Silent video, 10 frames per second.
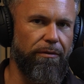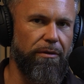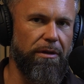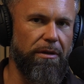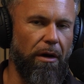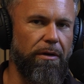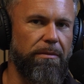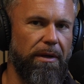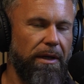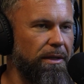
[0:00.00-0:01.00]
fluids is
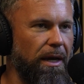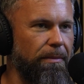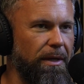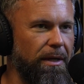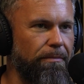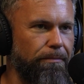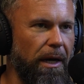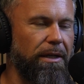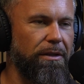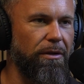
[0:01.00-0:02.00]
always being contaminated by